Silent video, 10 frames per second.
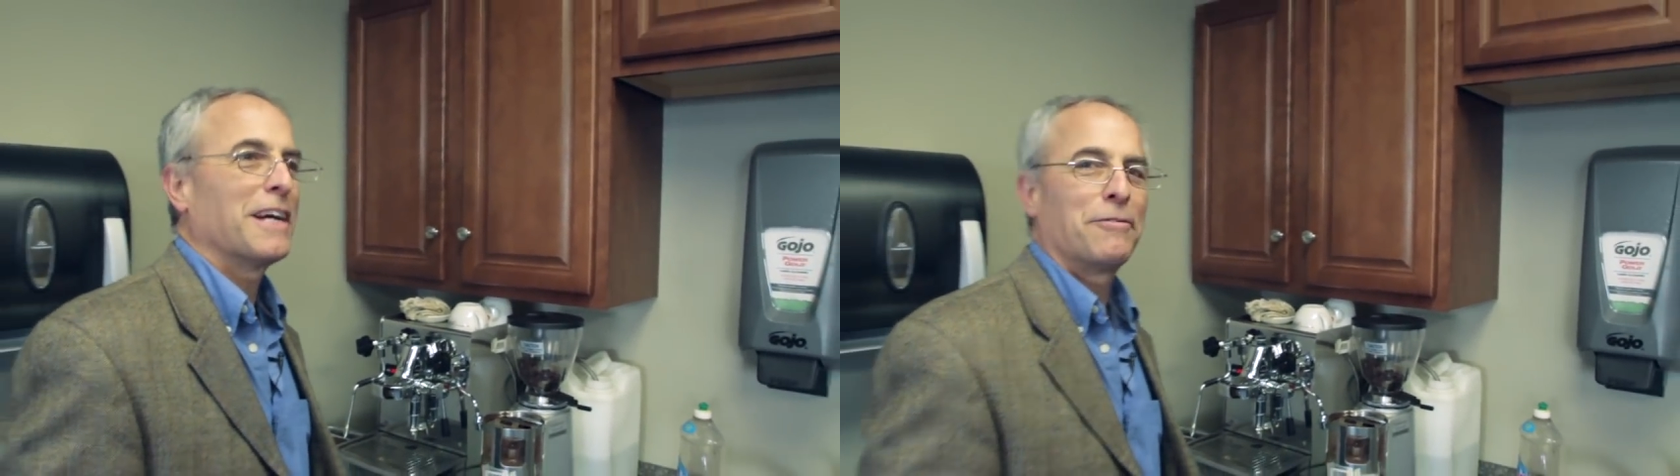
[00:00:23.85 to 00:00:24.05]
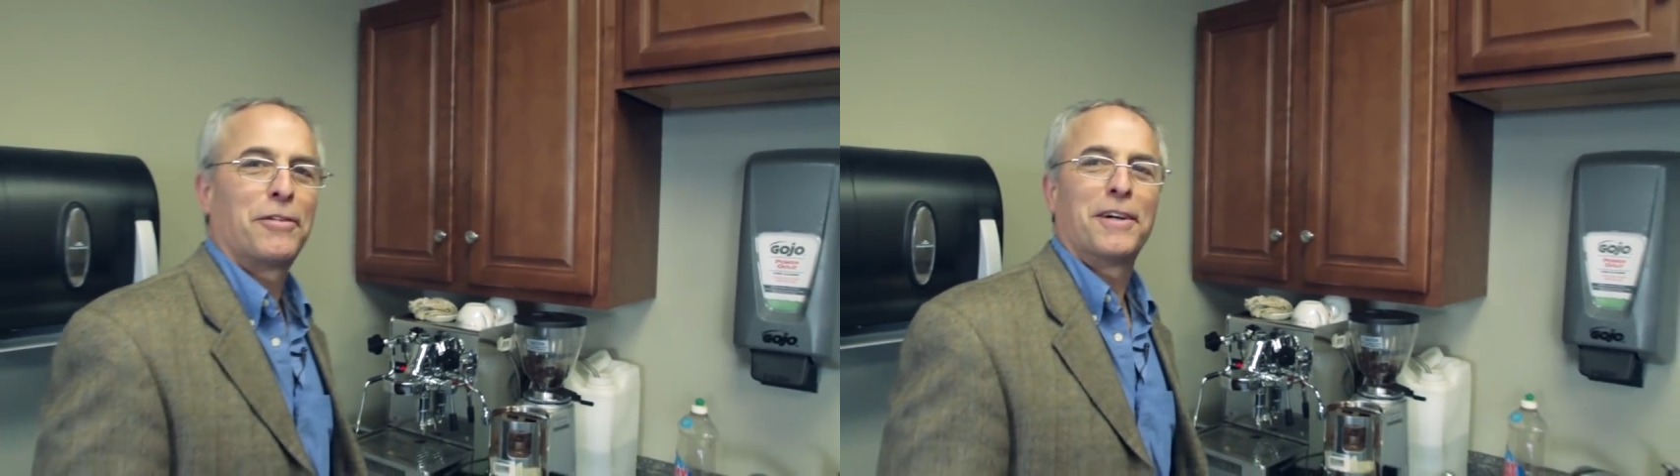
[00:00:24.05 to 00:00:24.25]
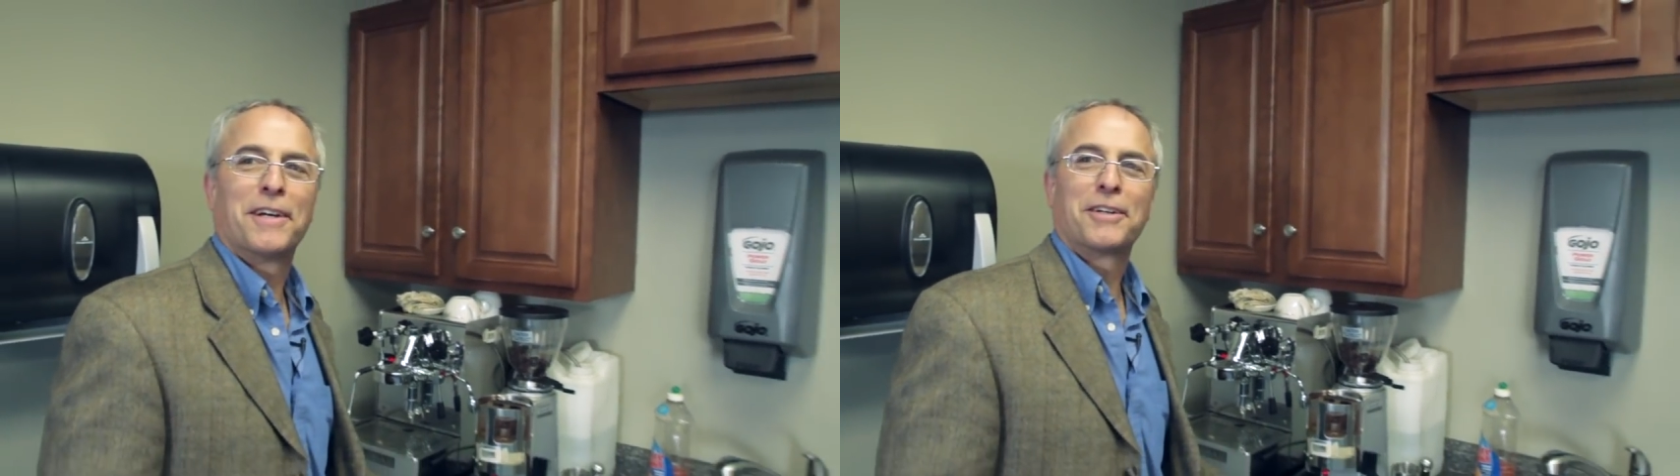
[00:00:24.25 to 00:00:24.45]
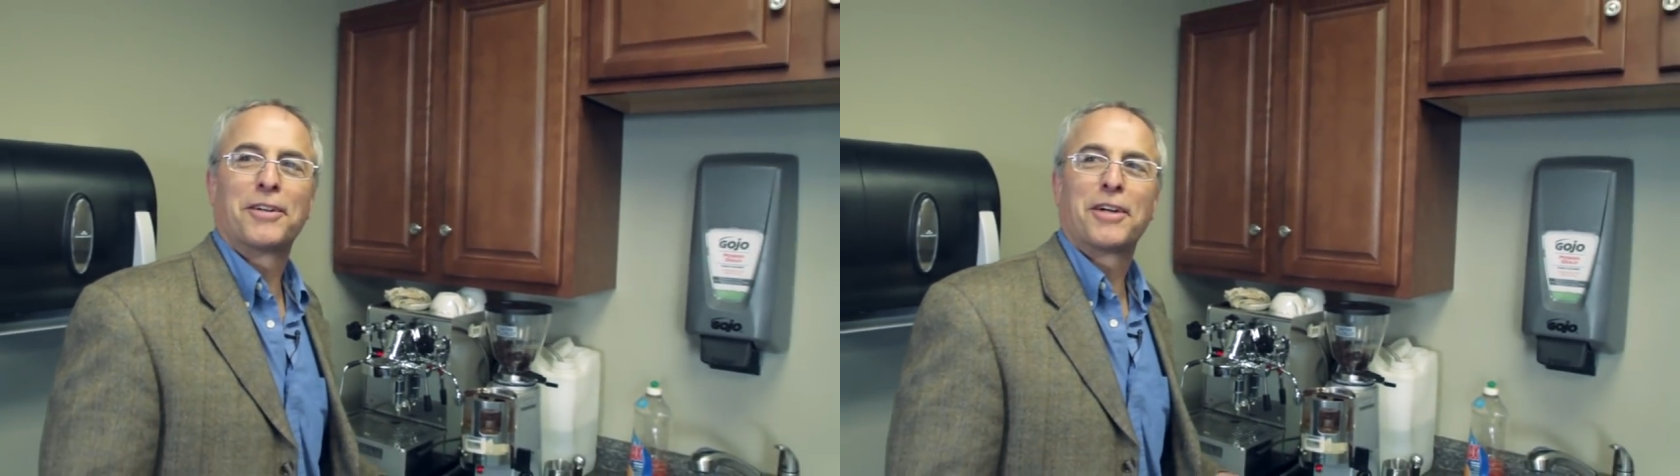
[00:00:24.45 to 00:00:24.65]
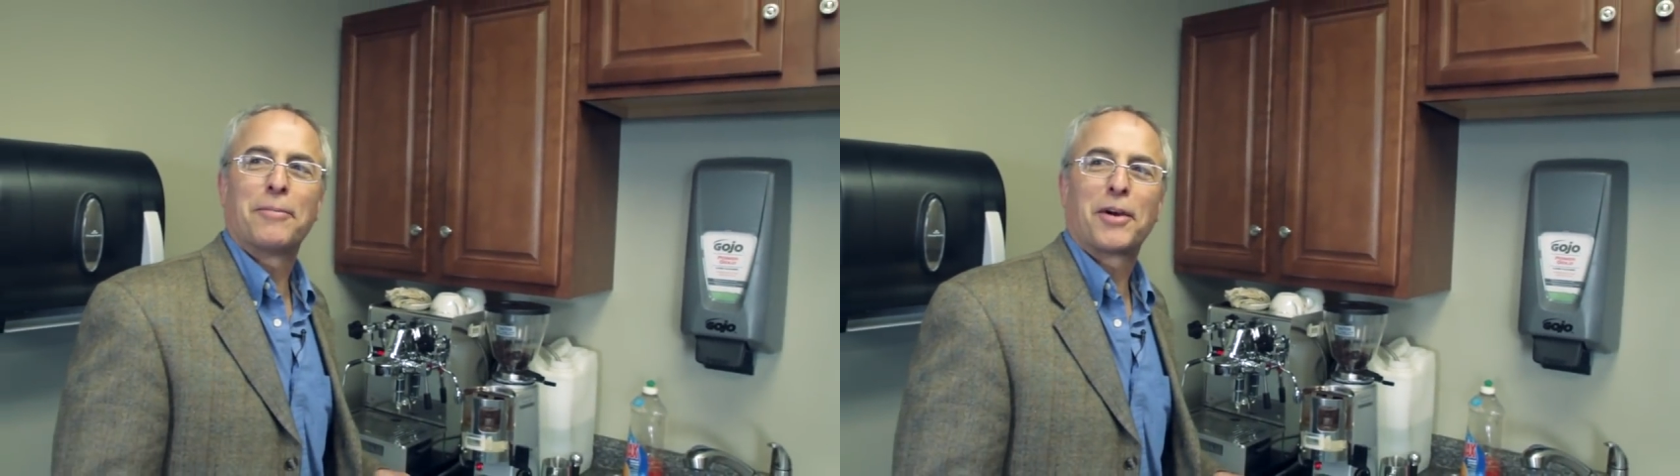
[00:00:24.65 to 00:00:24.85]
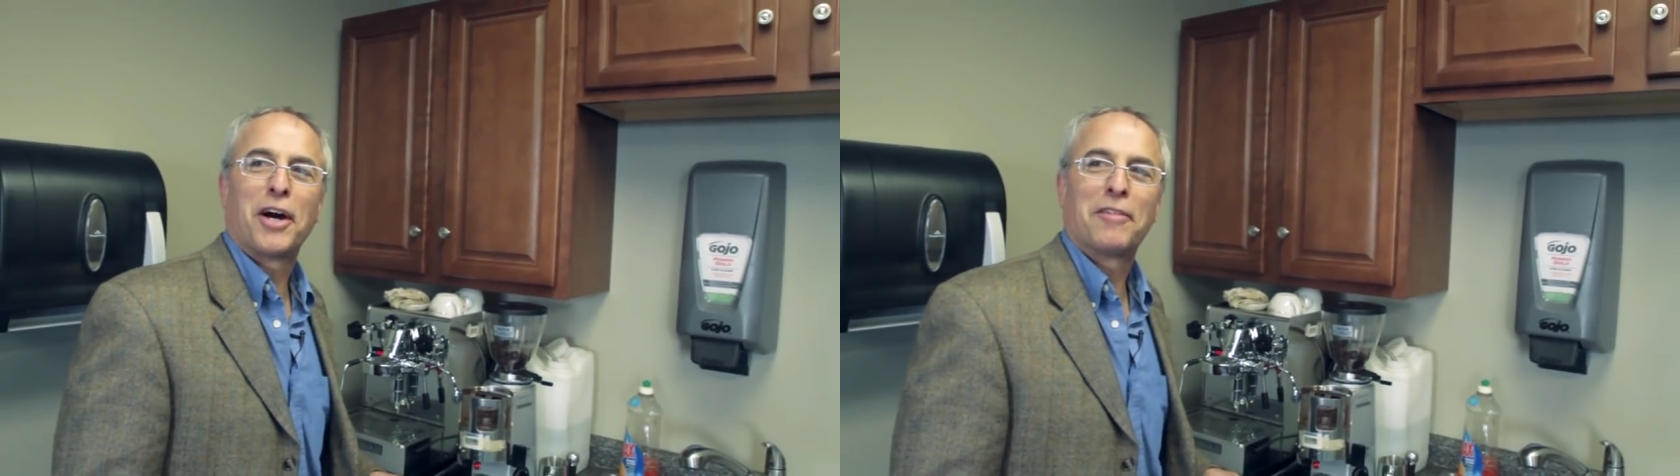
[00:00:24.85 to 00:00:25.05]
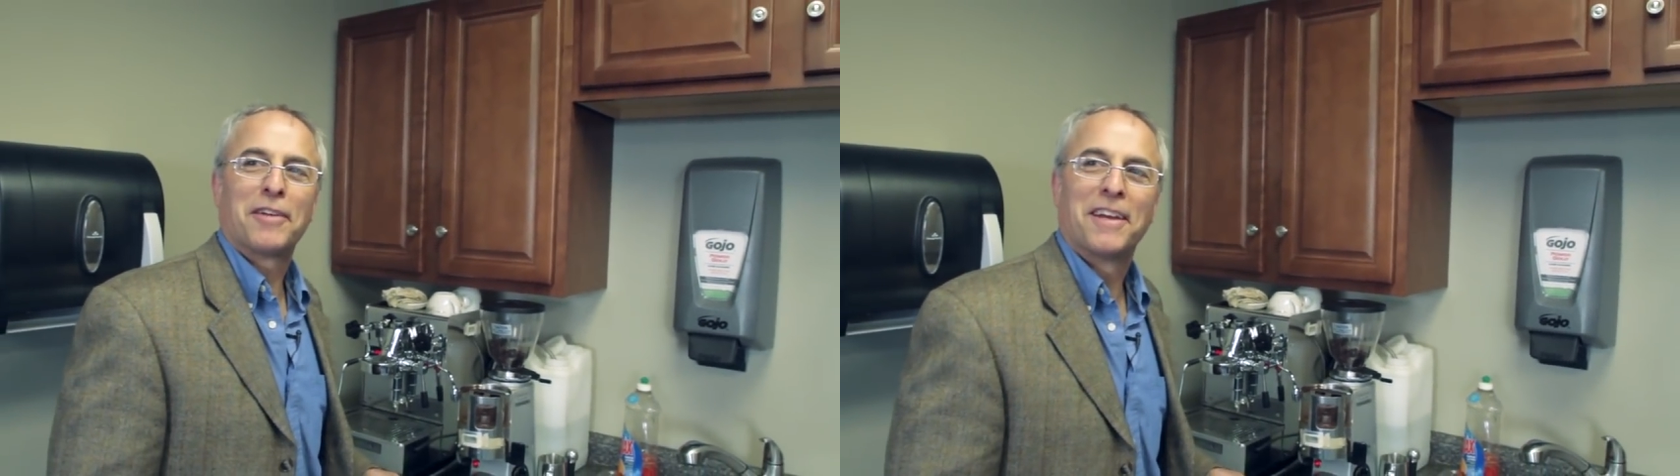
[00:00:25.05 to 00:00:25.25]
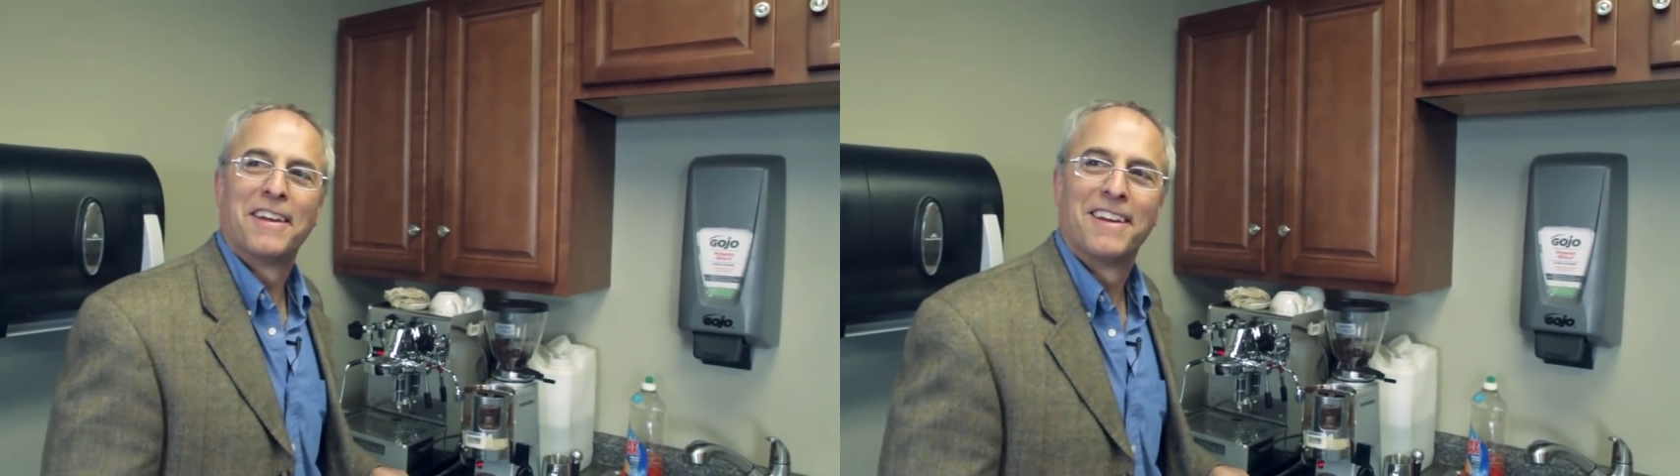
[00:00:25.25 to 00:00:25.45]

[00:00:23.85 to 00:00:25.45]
time for a good cup of coffee.